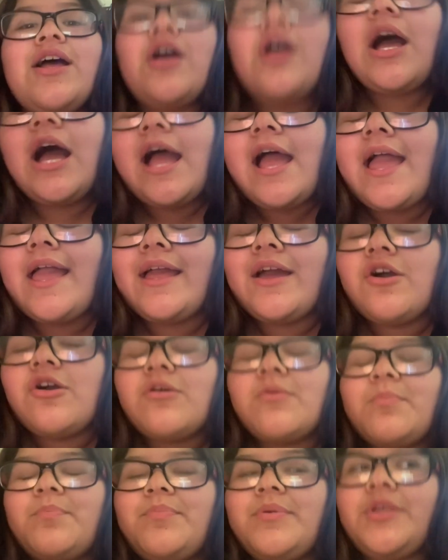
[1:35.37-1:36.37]
I
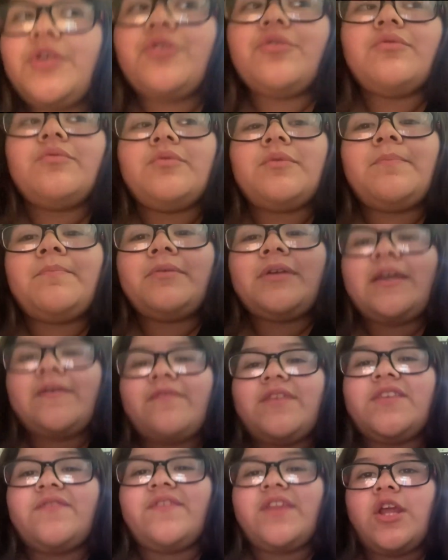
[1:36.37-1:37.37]
hope you
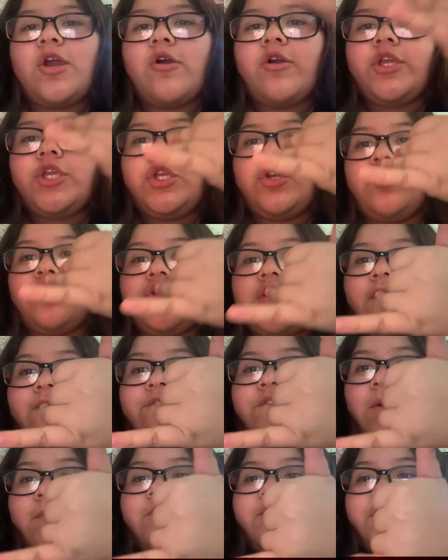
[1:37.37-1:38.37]
give this video a huge
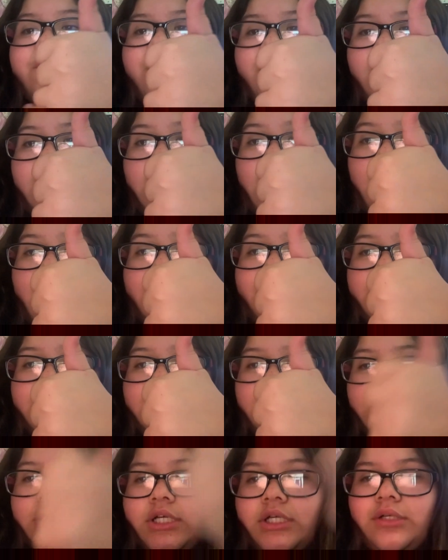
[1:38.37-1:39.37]
thumbs freaking up.
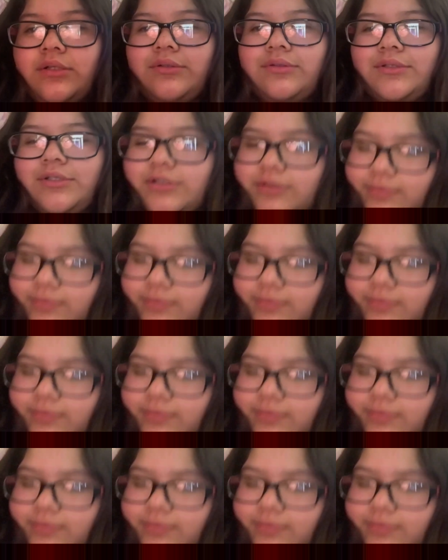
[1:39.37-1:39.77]
Oh, oh